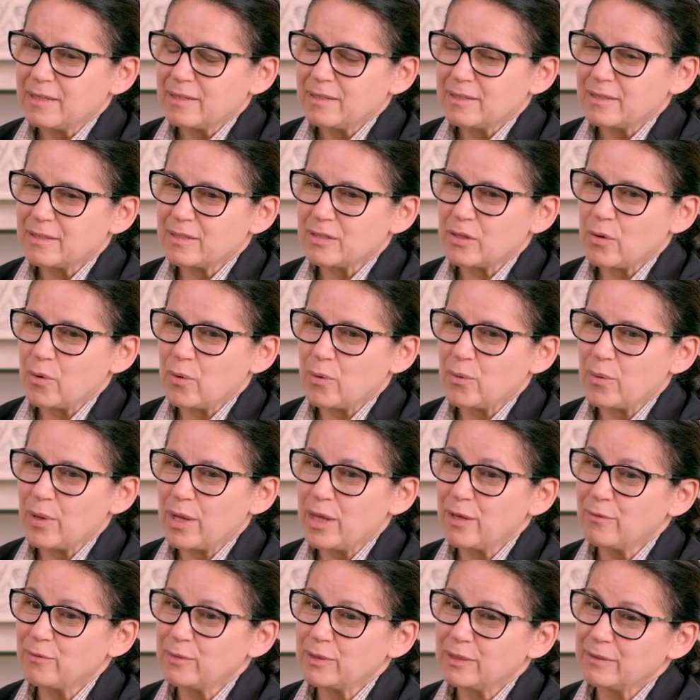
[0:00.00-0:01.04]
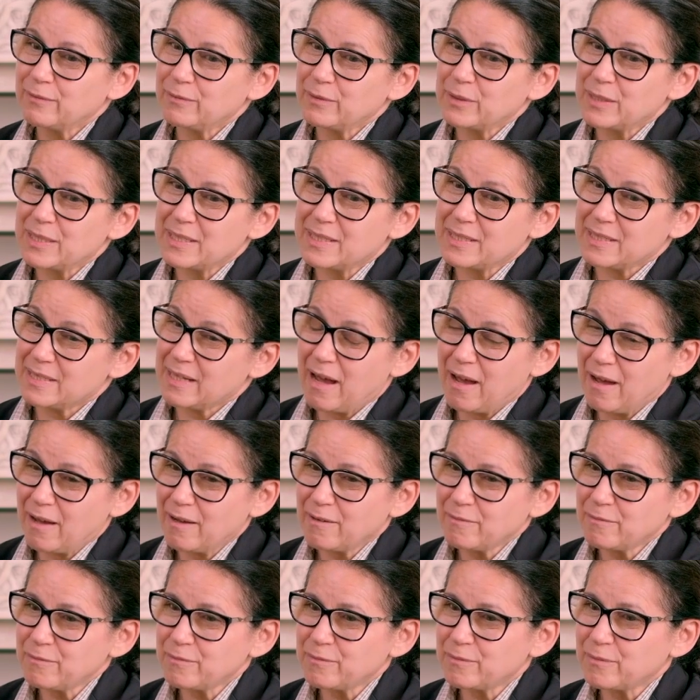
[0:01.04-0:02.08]
So even if it's
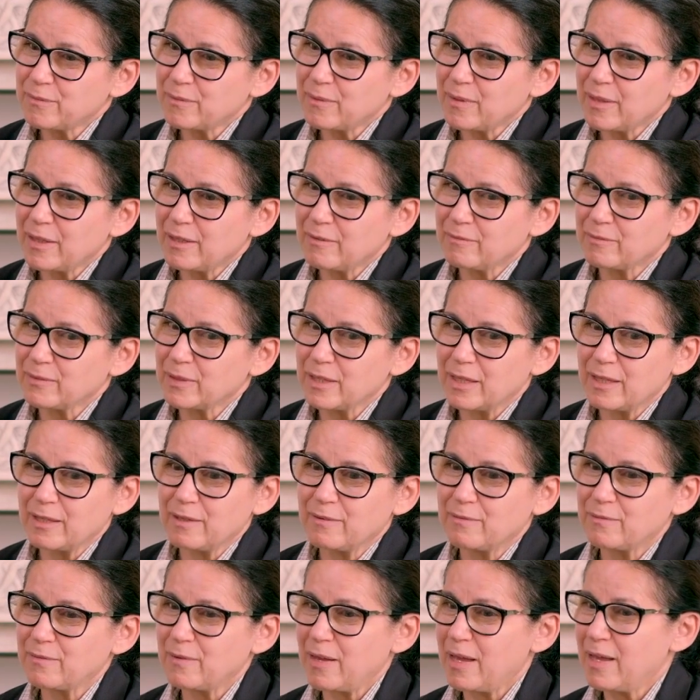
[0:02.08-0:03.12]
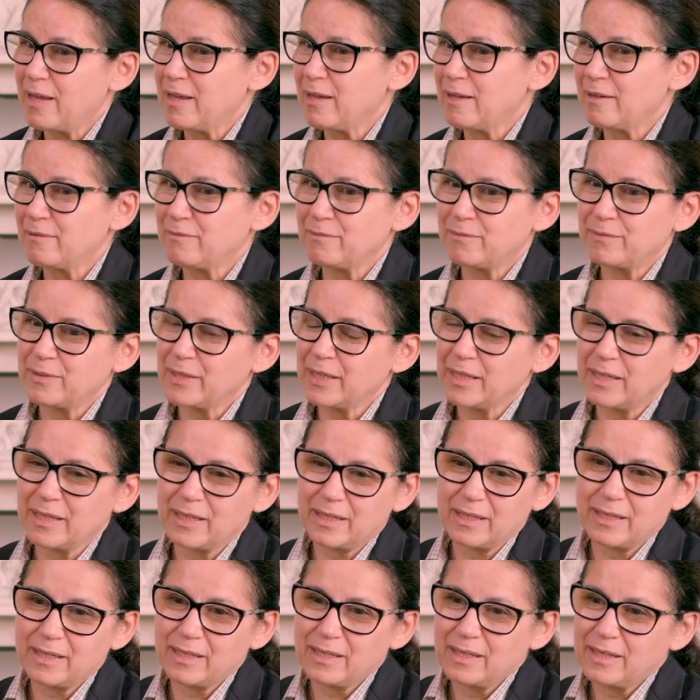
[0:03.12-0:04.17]
tough, even if
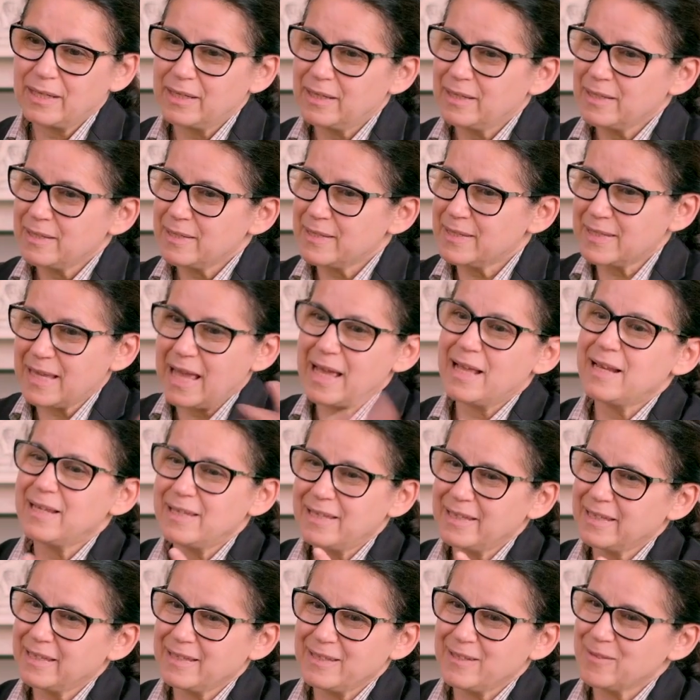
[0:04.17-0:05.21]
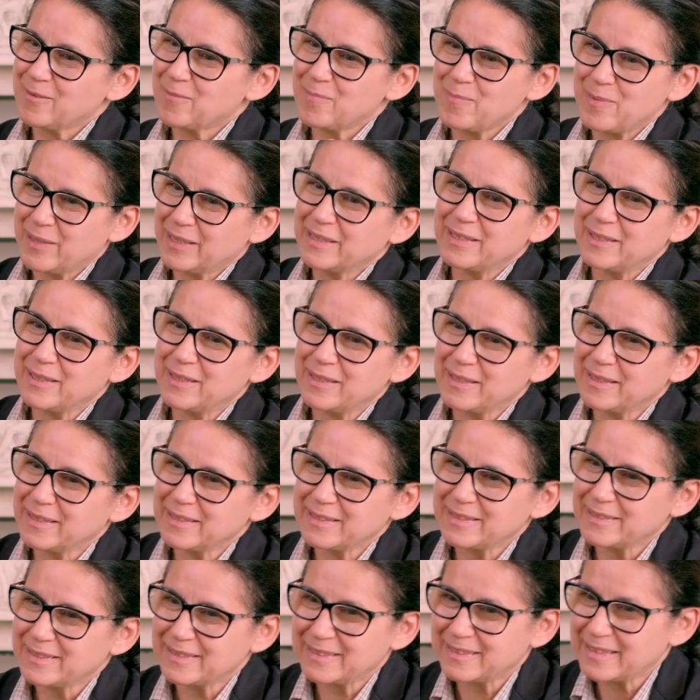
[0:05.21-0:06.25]
every cell in your body
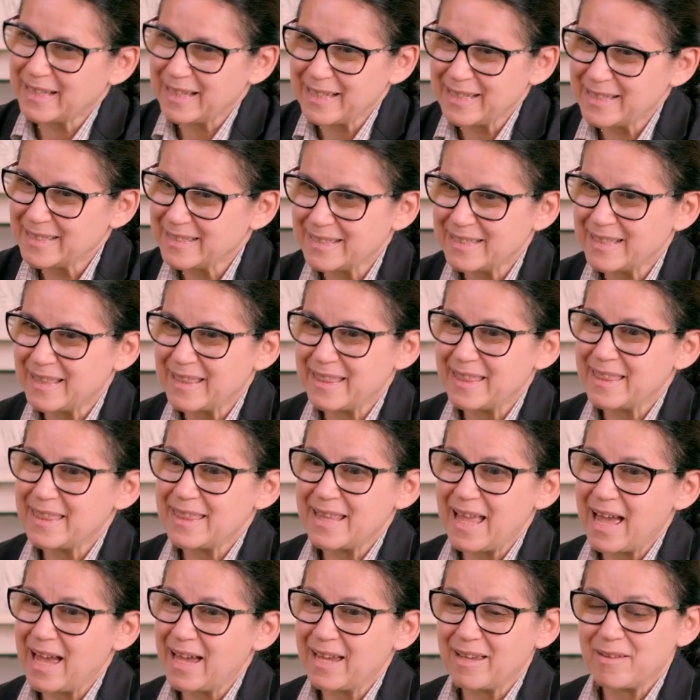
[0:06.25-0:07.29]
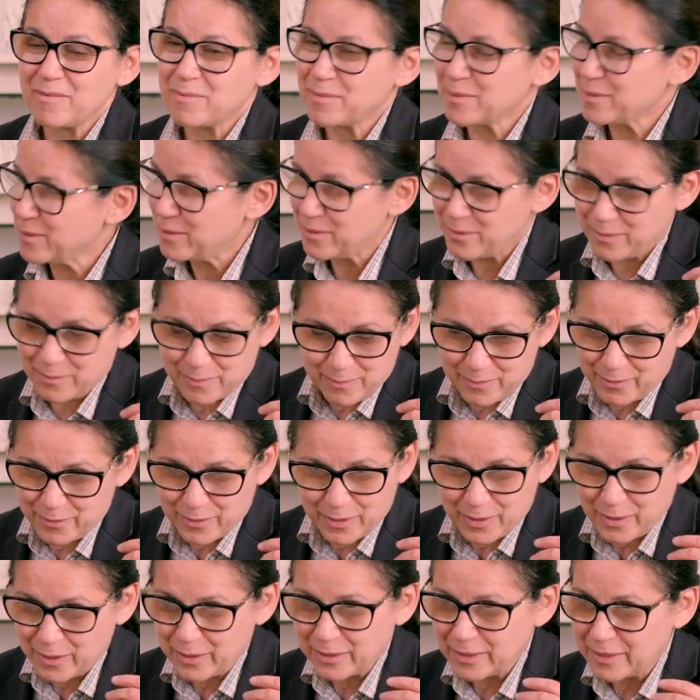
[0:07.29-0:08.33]
says, I want to
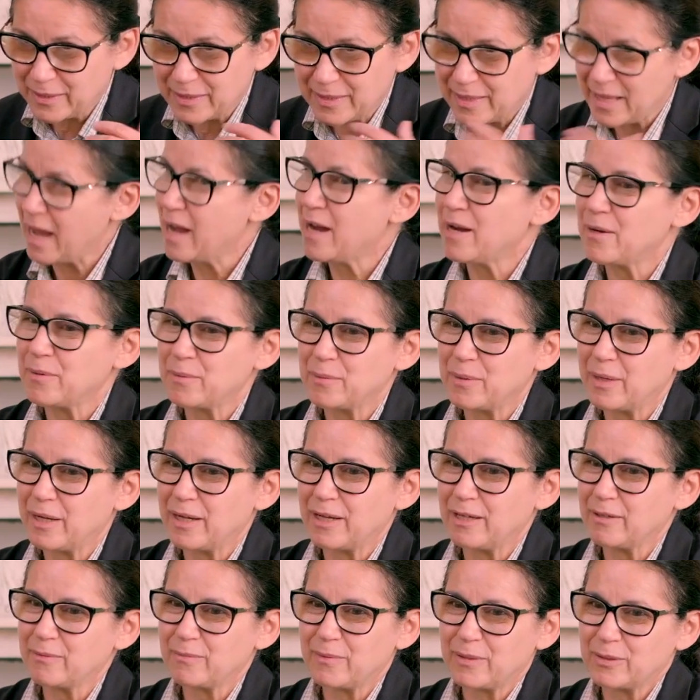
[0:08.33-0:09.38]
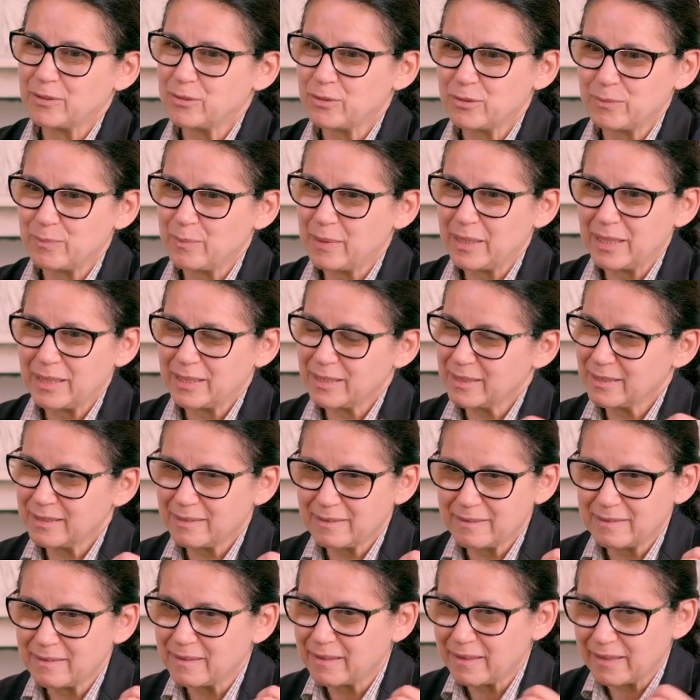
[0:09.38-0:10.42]
work now, I want to make it
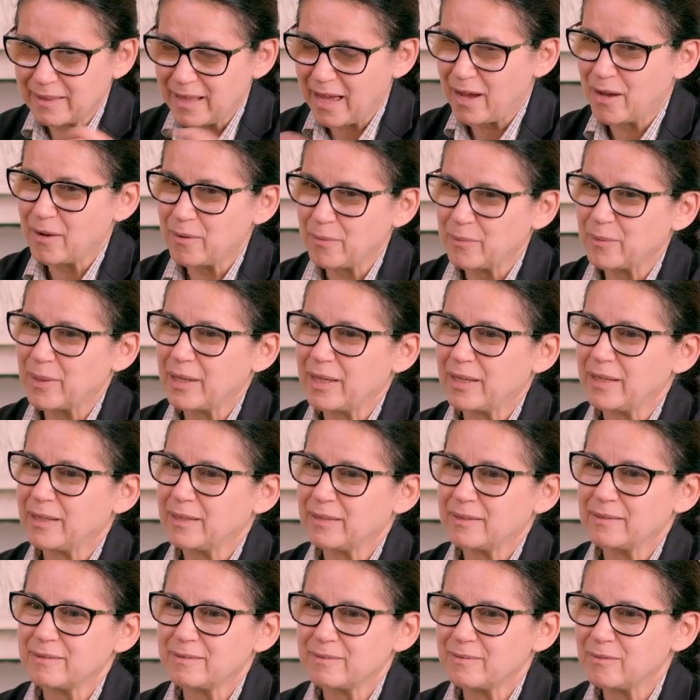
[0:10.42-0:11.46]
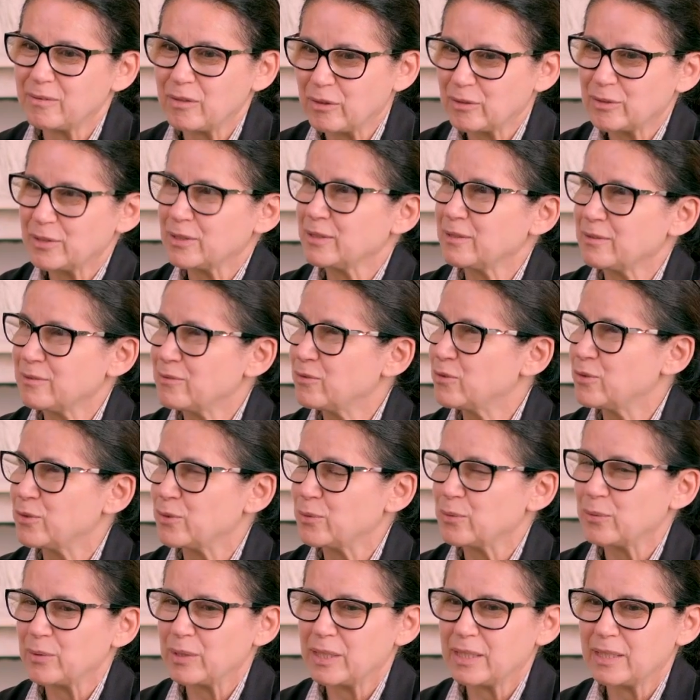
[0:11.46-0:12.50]
now, and not in
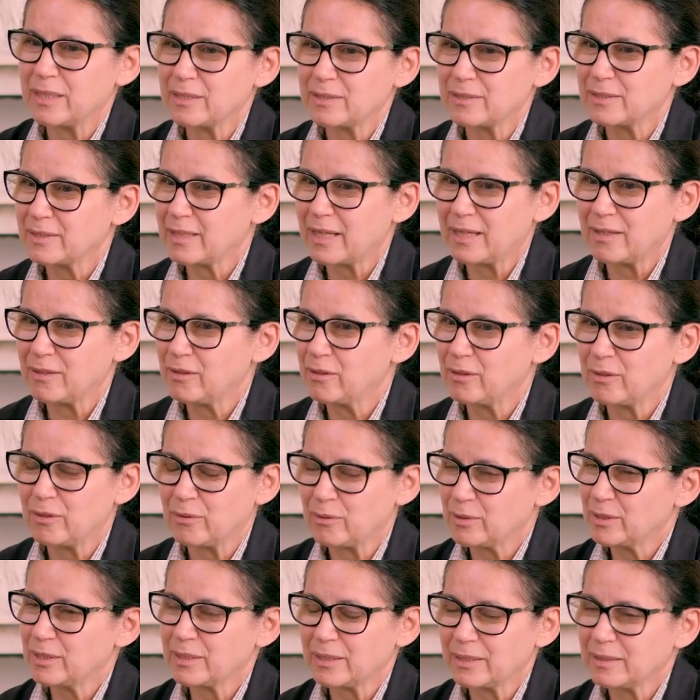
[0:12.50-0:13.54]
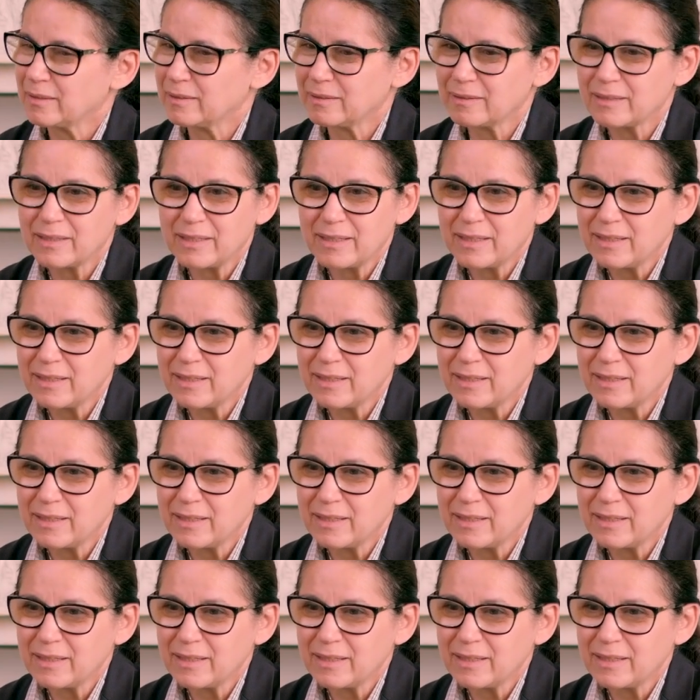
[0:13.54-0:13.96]
2 years and not in